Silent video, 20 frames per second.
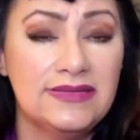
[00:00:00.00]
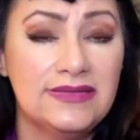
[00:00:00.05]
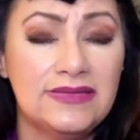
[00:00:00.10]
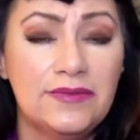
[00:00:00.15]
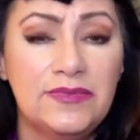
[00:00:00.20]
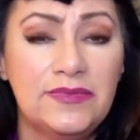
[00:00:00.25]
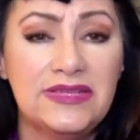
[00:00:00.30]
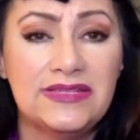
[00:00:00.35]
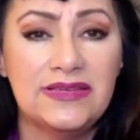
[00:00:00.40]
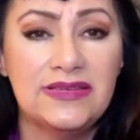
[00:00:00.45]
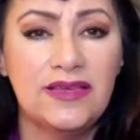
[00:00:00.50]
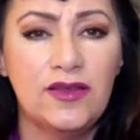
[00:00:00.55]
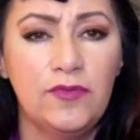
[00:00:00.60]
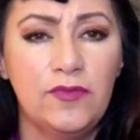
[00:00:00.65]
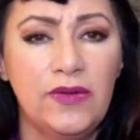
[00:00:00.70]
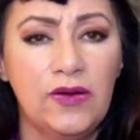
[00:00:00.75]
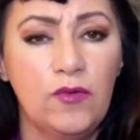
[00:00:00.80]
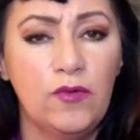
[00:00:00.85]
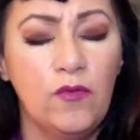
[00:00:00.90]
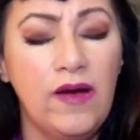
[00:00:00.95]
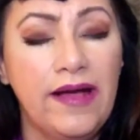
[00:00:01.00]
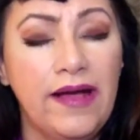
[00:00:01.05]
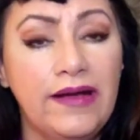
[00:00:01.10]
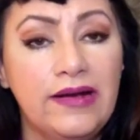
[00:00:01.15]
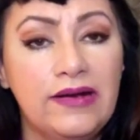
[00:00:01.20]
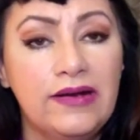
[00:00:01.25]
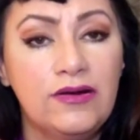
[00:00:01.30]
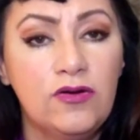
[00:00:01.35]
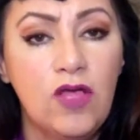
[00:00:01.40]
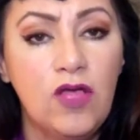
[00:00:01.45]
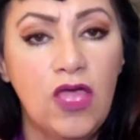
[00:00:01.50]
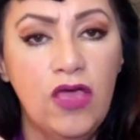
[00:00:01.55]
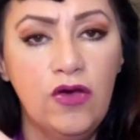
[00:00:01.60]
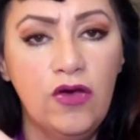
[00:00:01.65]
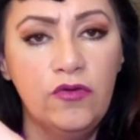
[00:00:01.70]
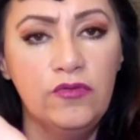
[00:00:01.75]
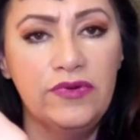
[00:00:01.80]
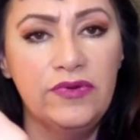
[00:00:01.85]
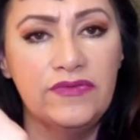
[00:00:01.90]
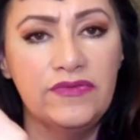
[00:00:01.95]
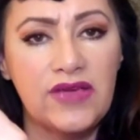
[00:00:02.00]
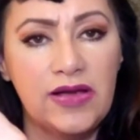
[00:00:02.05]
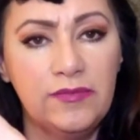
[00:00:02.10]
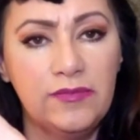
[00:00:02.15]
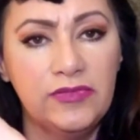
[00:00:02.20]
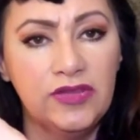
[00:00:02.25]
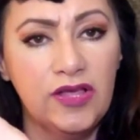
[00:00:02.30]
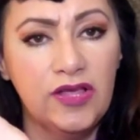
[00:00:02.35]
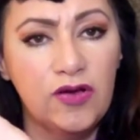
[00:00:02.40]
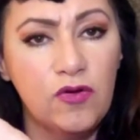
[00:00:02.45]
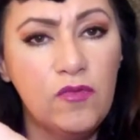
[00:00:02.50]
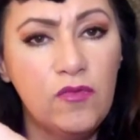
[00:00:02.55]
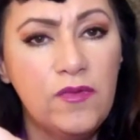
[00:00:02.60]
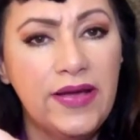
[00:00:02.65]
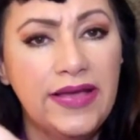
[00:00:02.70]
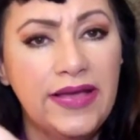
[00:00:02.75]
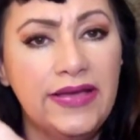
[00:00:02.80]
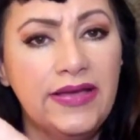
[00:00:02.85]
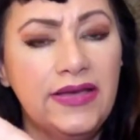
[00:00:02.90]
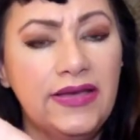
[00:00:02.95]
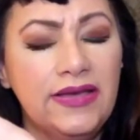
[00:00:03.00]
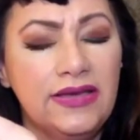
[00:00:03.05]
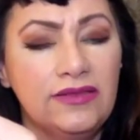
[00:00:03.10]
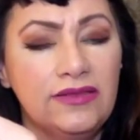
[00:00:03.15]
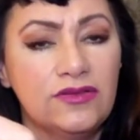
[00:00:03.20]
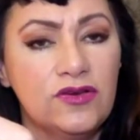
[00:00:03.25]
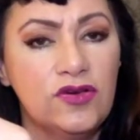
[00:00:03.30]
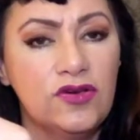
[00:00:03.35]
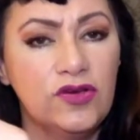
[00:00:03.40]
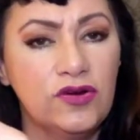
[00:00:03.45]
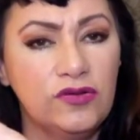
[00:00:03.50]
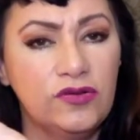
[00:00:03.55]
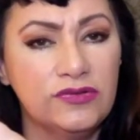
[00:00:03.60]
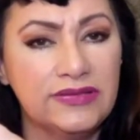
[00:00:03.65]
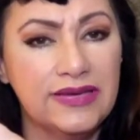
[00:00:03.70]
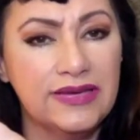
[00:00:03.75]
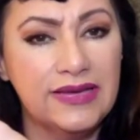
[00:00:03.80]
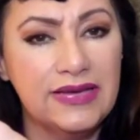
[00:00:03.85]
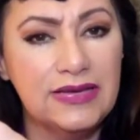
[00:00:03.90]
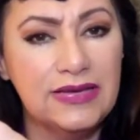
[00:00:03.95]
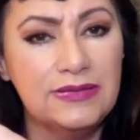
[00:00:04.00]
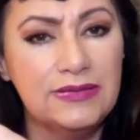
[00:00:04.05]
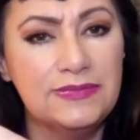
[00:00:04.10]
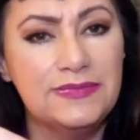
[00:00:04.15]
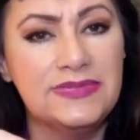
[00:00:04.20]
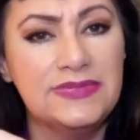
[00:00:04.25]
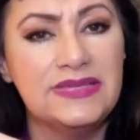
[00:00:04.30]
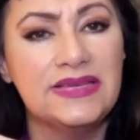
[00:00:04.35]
Somebody's thinking about, wow, we've come a long way in the good old times,